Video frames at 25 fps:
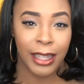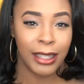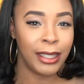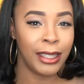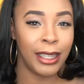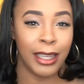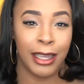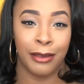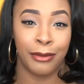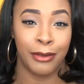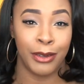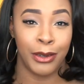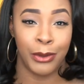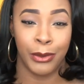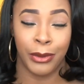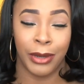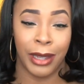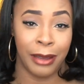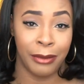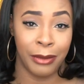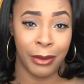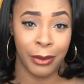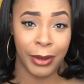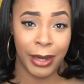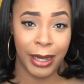to even do
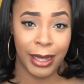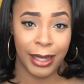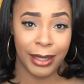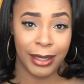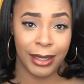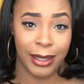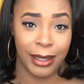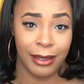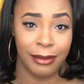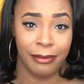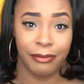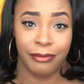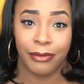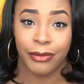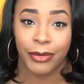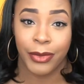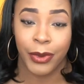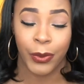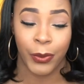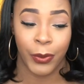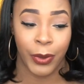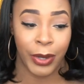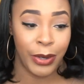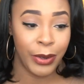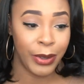giveaways
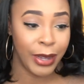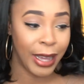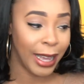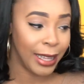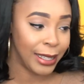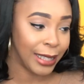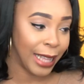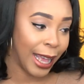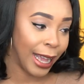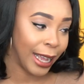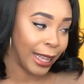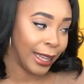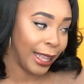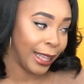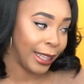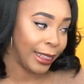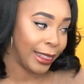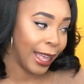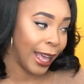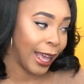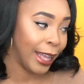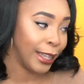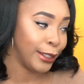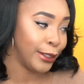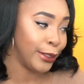when you guys act like
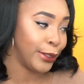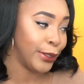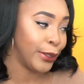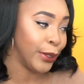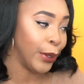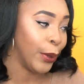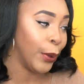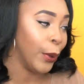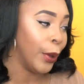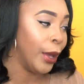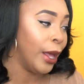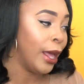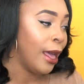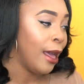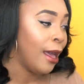that so